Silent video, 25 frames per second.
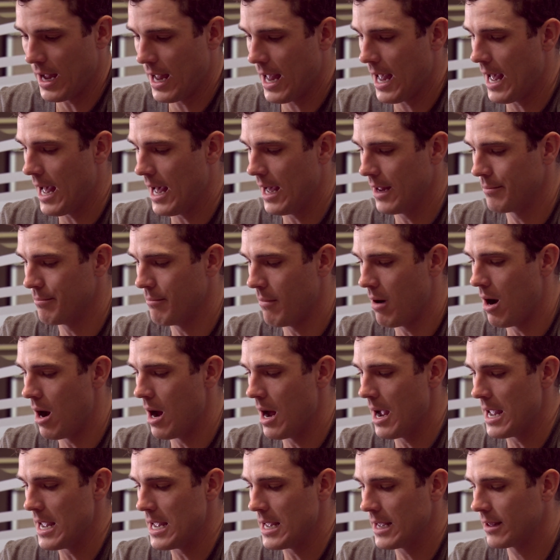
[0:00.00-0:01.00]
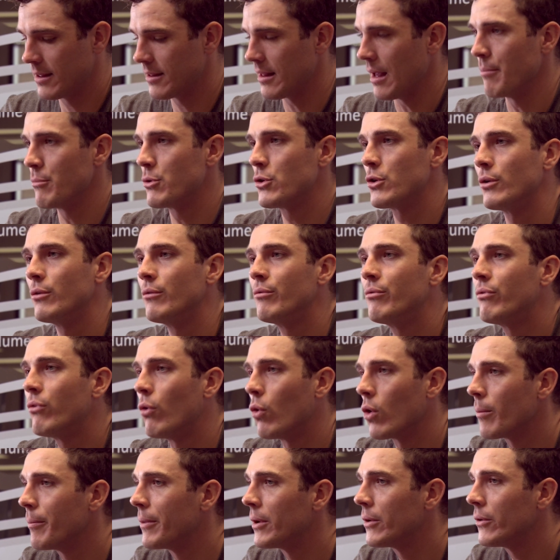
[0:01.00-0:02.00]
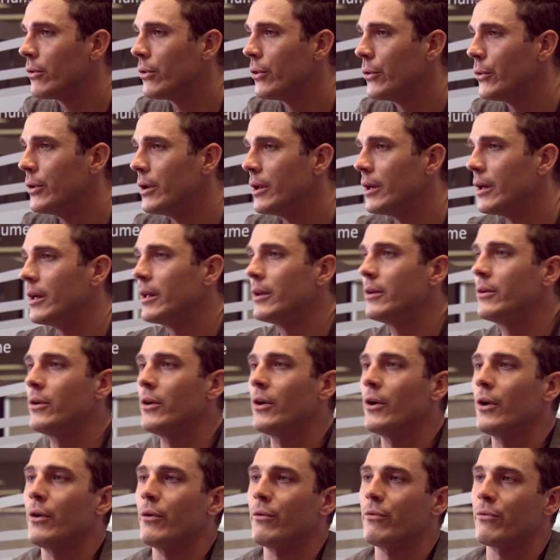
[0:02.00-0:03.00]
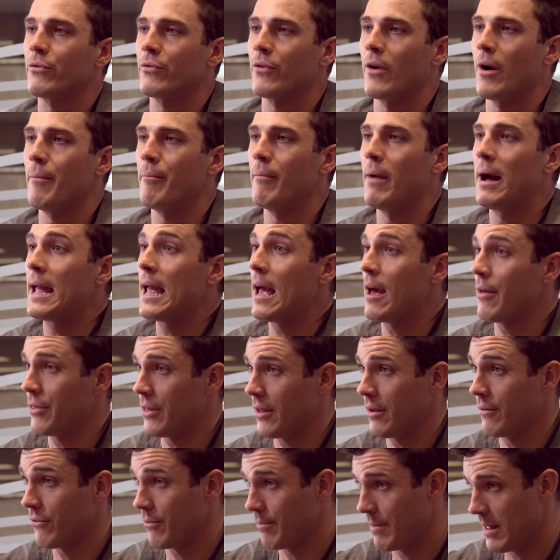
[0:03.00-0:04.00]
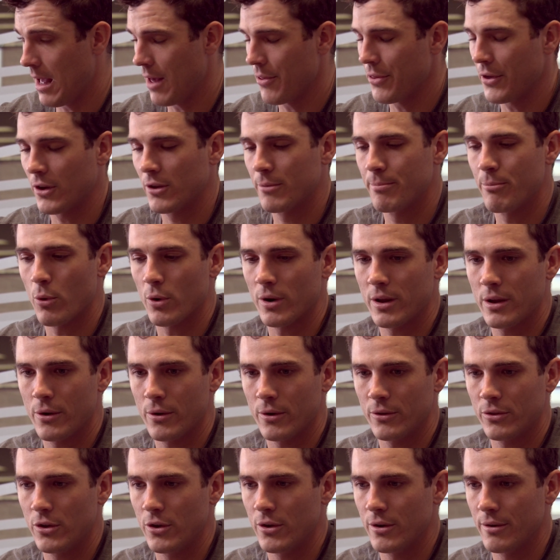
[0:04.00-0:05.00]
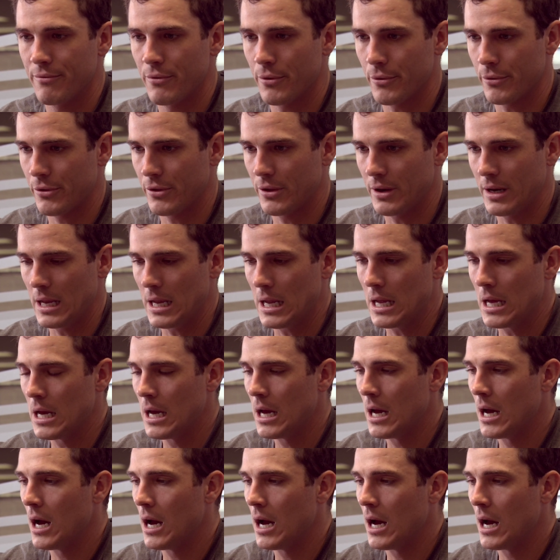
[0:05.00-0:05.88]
I had my exemption form included from my ethic, from the ethics board here at the university.